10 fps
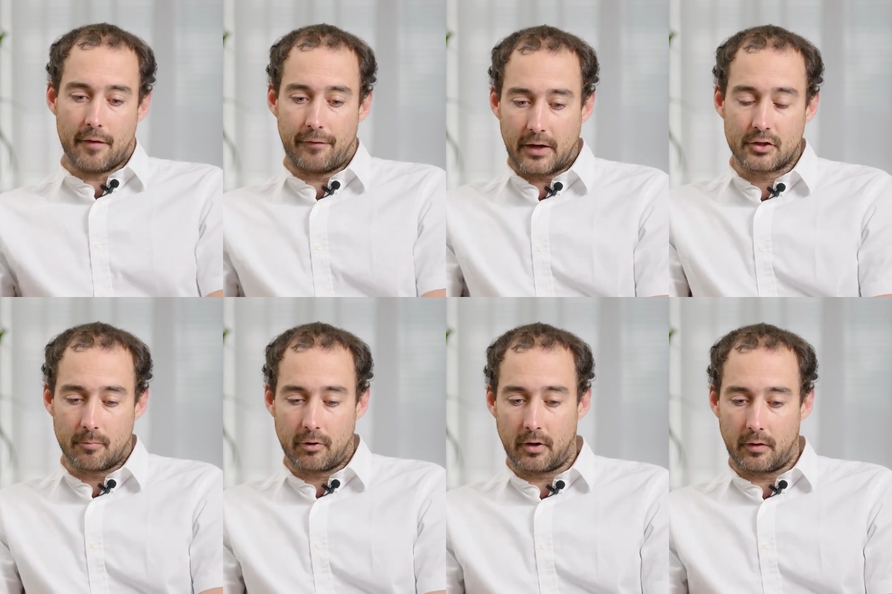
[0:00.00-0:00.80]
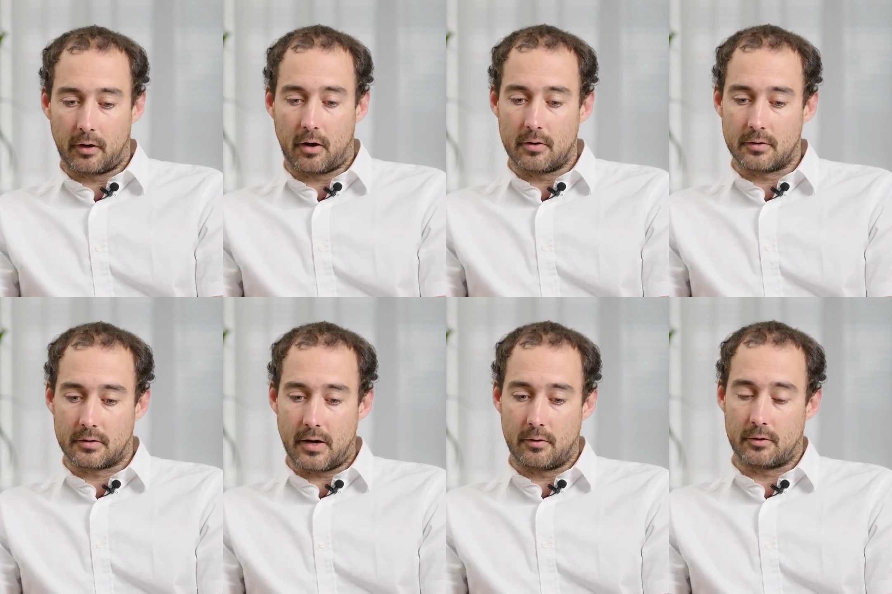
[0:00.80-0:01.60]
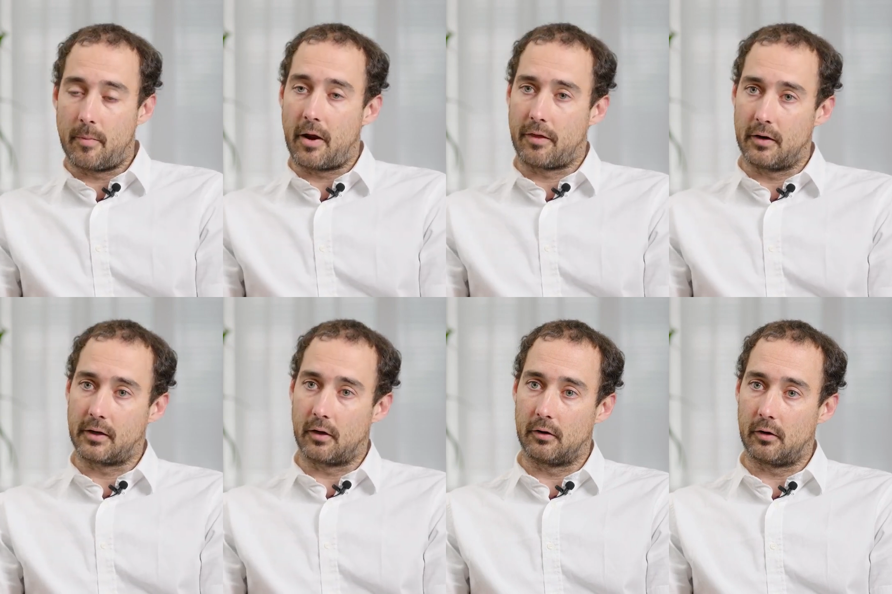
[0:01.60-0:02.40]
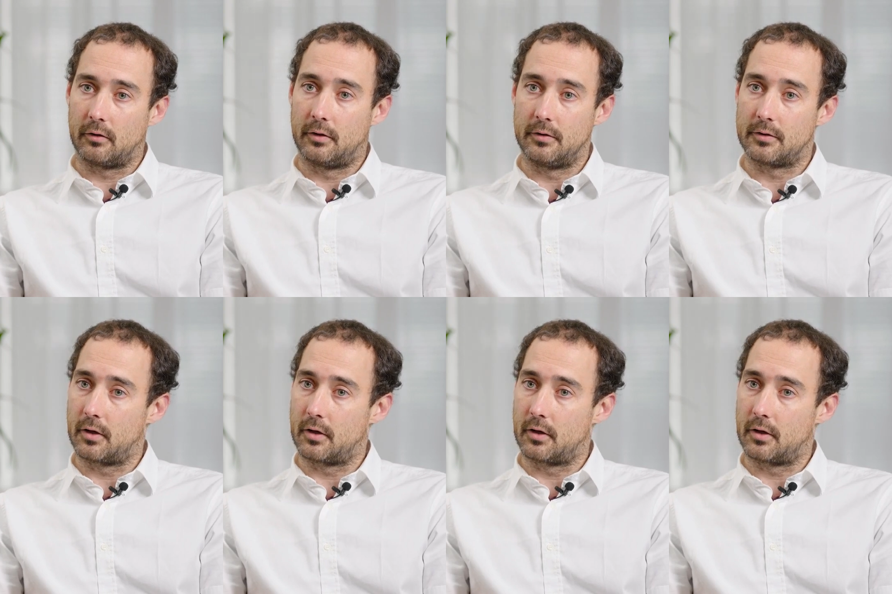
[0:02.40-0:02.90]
flagship product that goes down to about 30 kilodaltons,